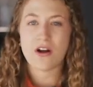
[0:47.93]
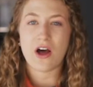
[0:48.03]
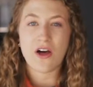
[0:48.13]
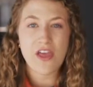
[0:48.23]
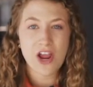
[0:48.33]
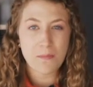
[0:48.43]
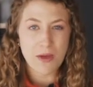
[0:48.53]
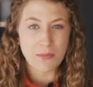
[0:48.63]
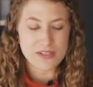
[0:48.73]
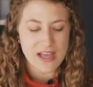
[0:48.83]
all the air
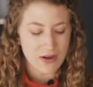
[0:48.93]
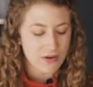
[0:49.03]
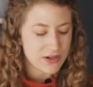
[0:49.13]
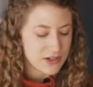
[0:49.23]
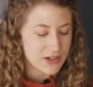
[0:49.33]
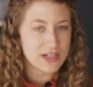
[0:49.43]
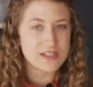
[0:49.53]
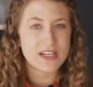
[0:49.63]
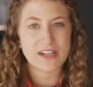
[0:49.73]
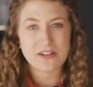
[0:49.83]
bubbles out, you're going to
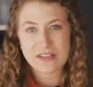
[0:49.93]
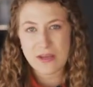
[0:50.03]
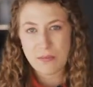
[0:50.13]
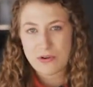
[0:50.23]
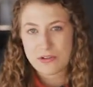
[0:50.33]
take your skateboard